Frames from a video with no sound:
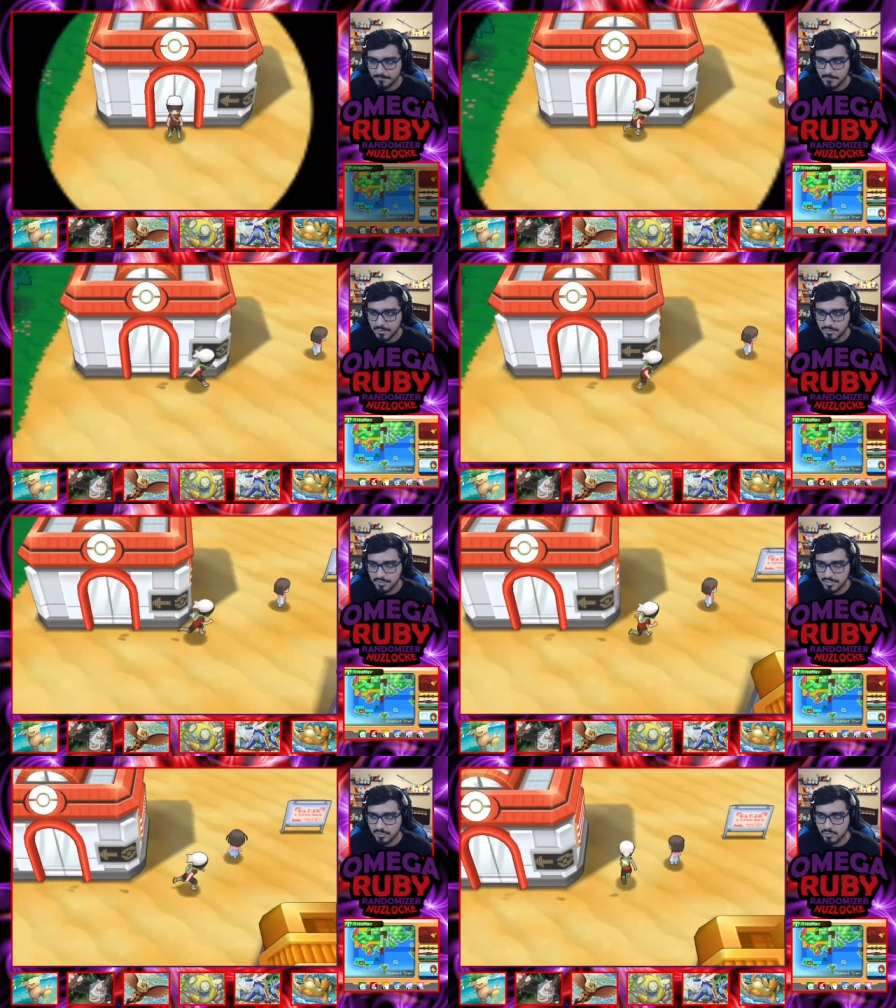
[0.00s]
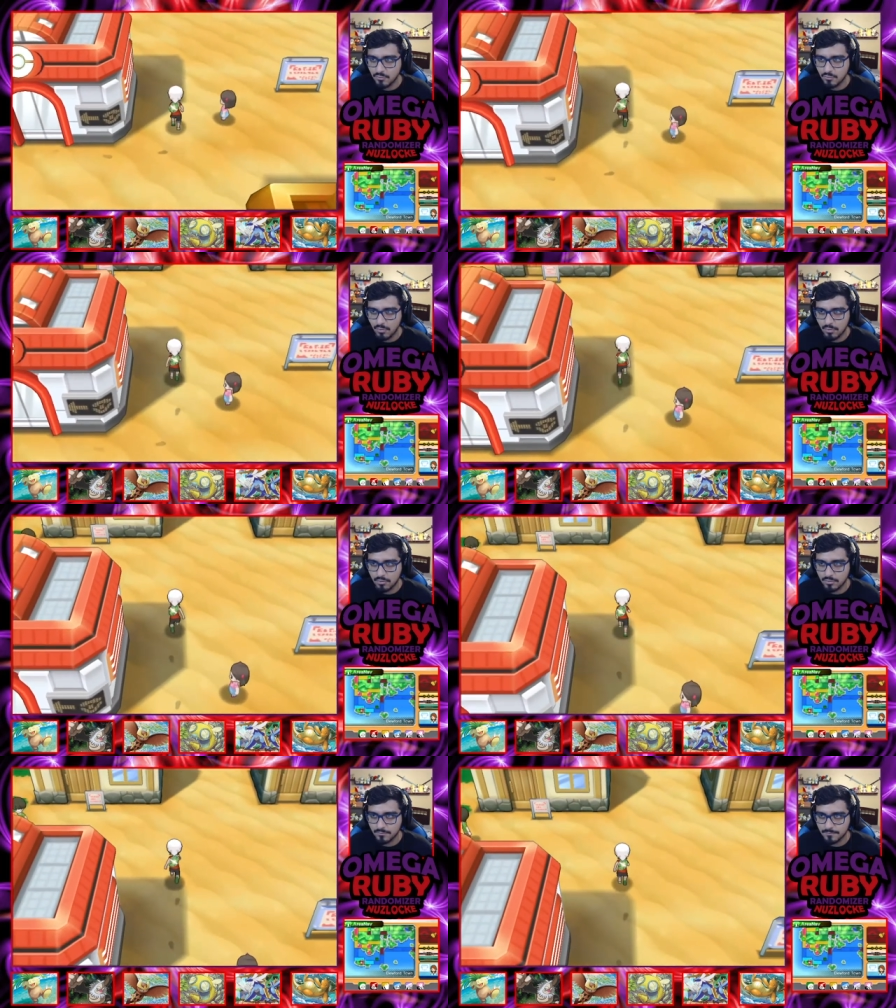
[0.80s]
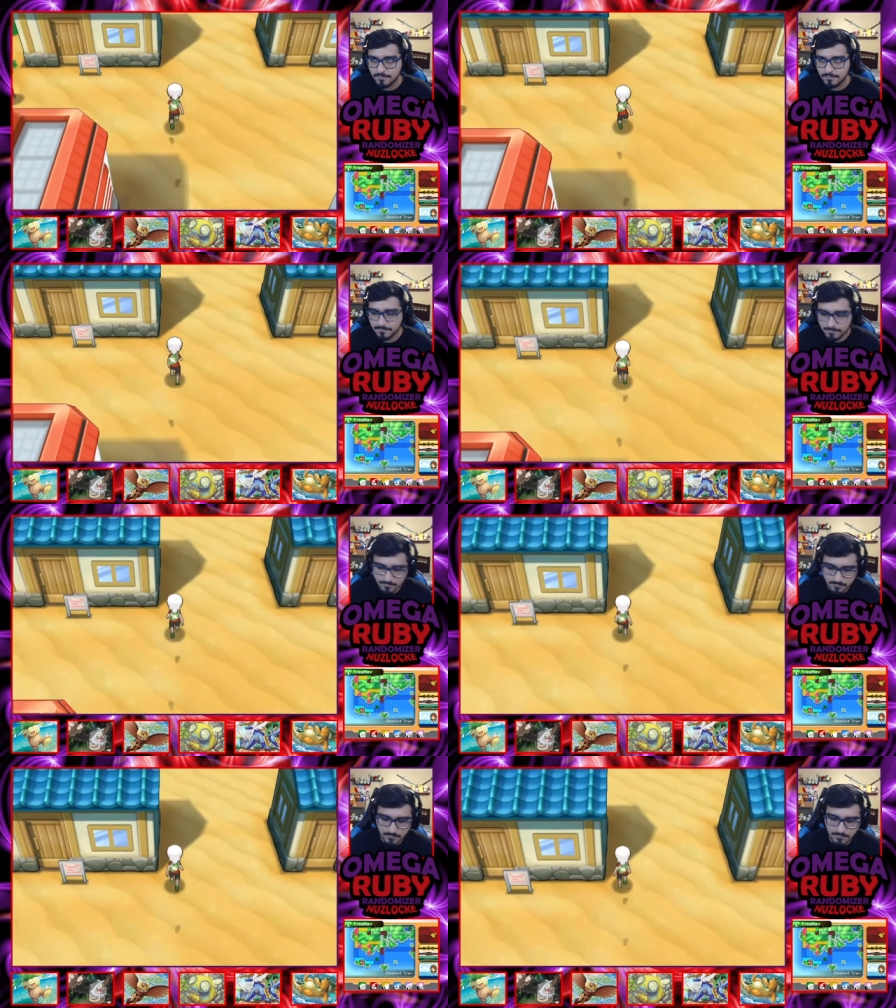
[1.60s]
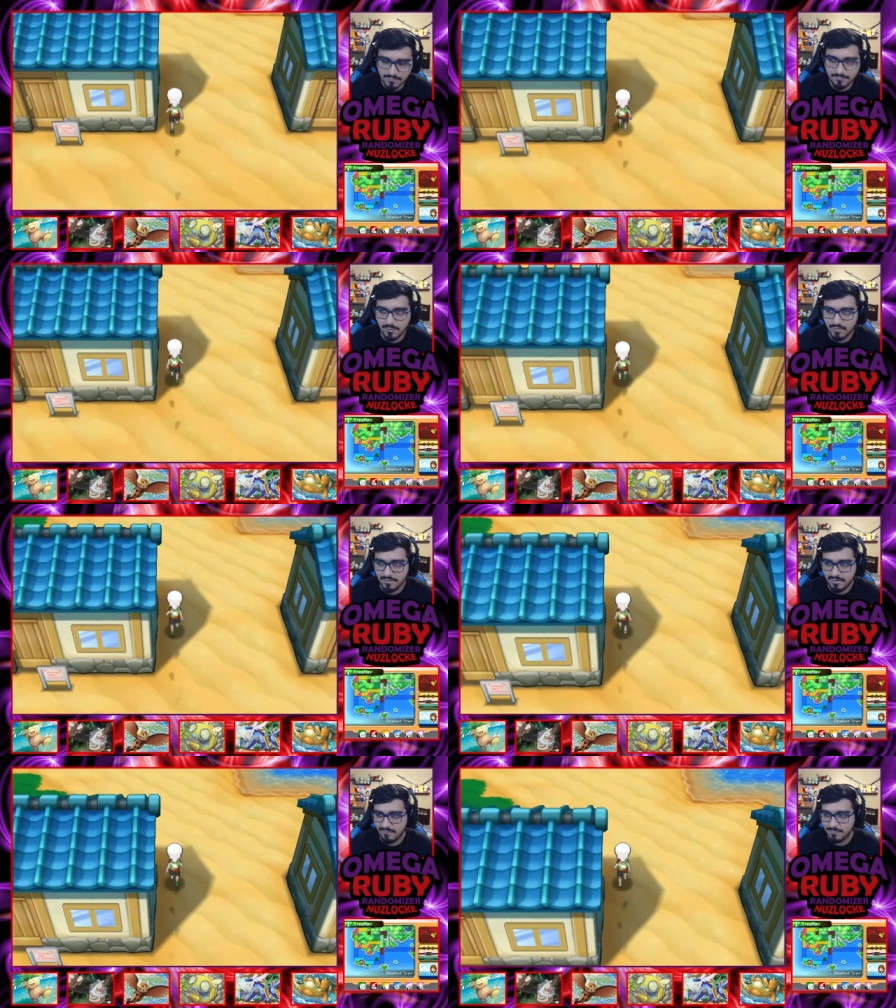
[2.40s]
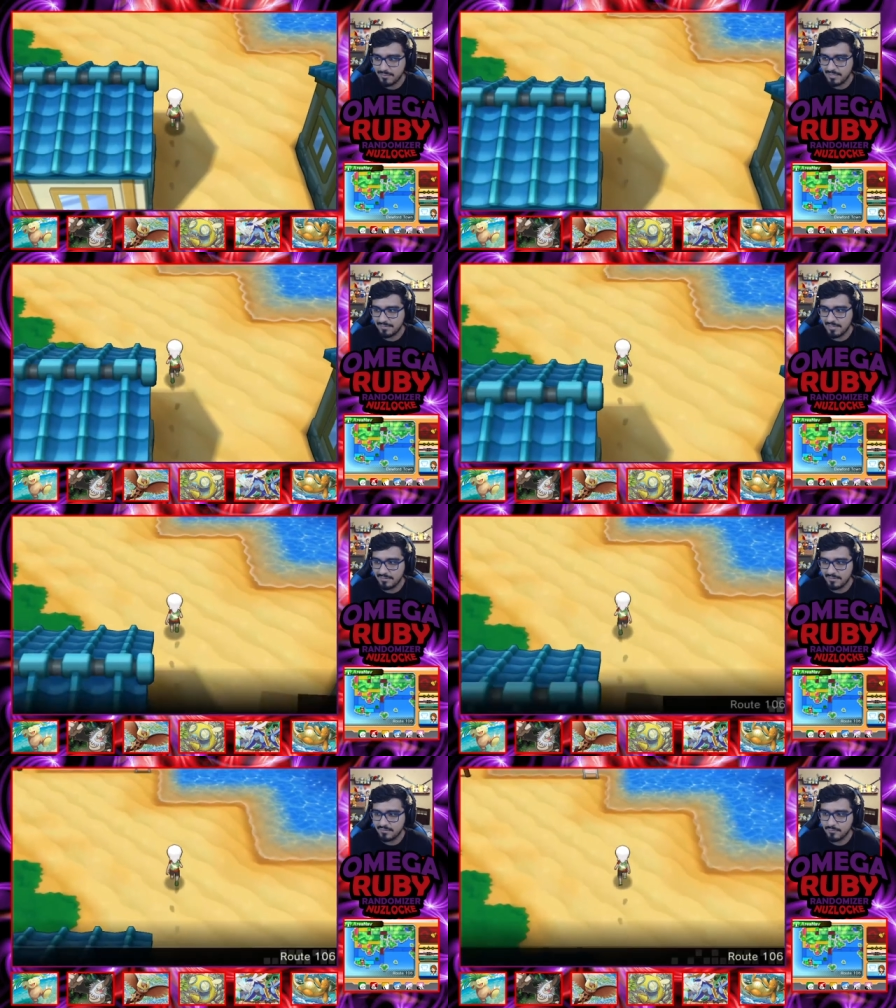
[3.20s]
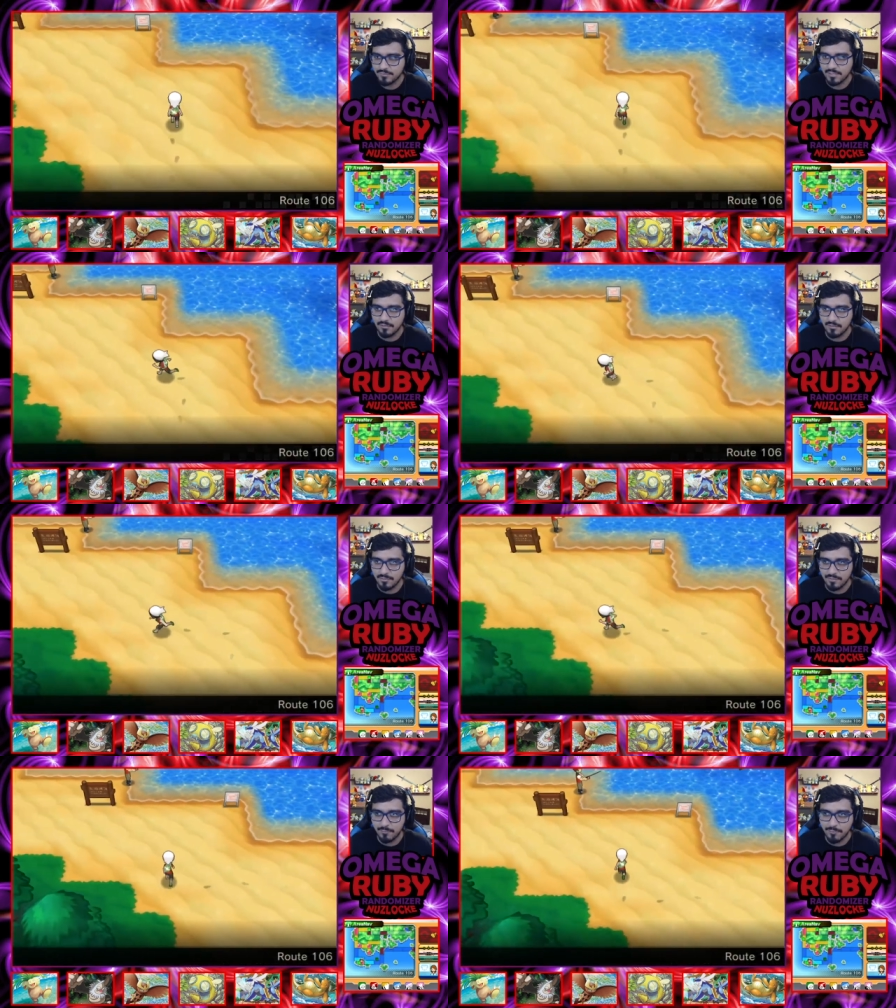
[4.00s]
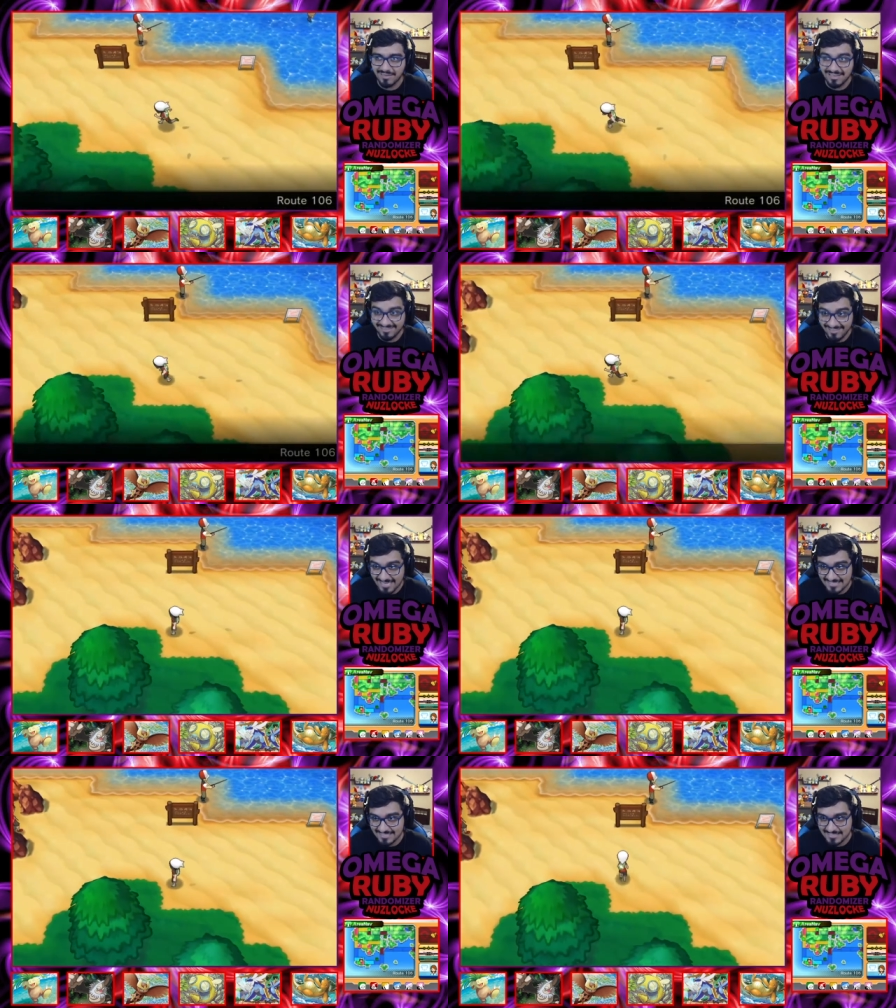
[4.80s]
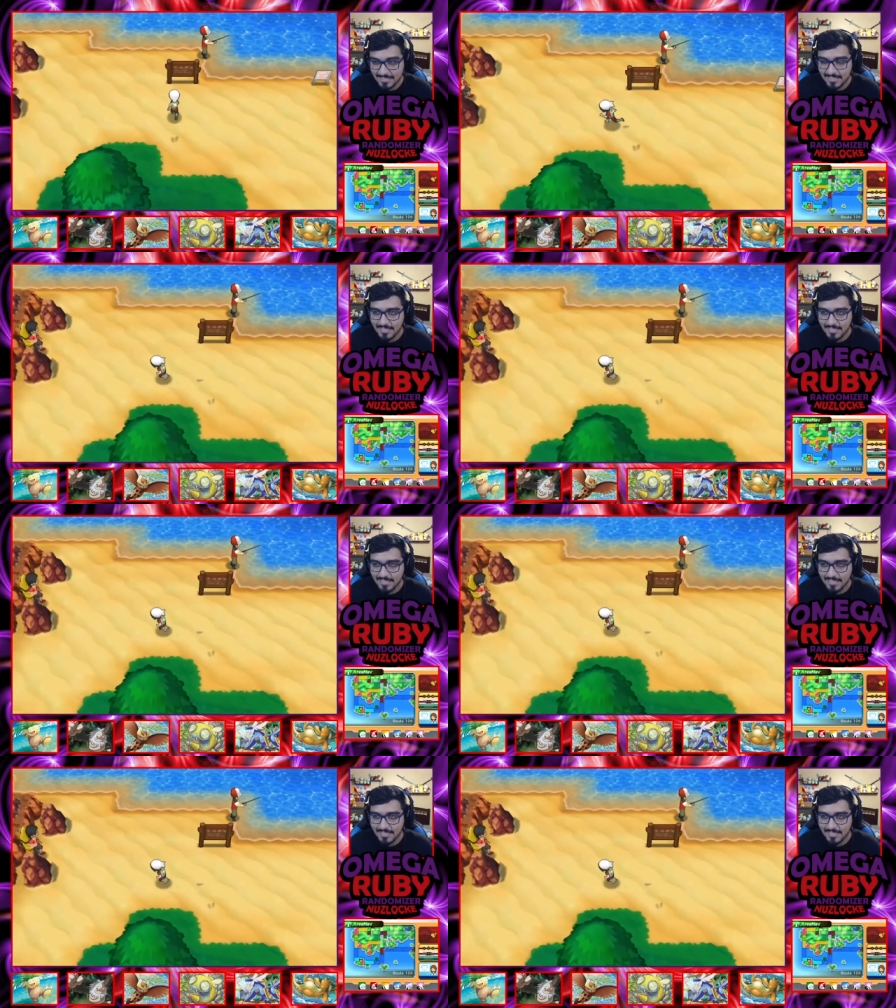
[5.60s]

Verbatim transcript: It's gonna take too long. Well, if I if I'm doing like that, yes, it will take long. But if I'm doing like this,